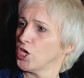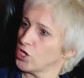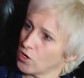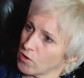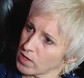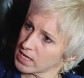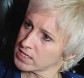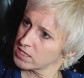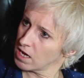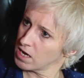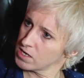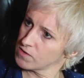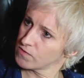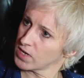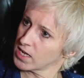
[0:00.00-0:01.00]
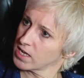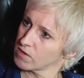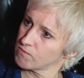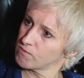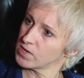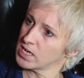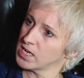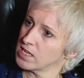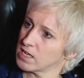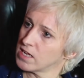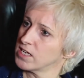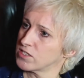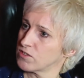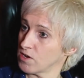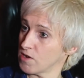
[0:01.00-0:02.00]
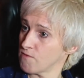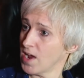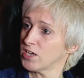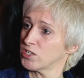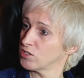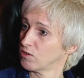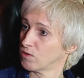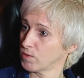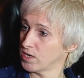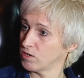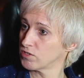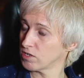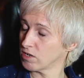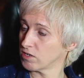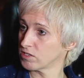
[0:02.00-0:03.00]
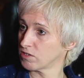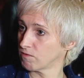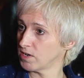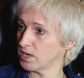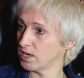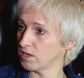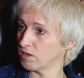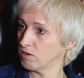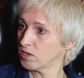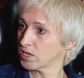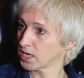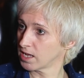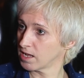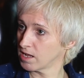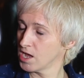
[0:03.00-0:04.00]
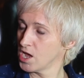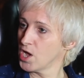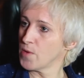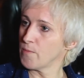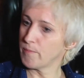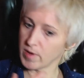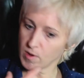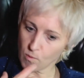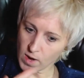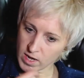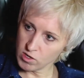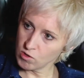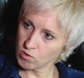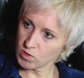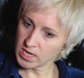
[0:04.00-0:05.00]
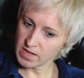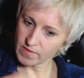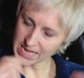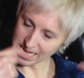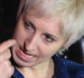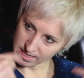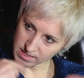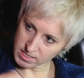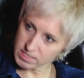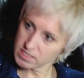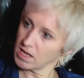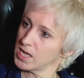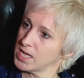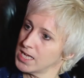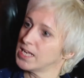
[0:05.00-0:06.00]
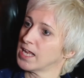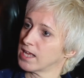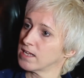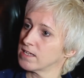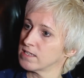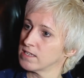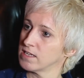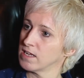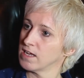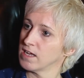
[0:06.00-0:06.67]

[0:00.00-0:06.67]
You know, that's kind of like and it's irrational when you start to really look at it. But when you're living inside it,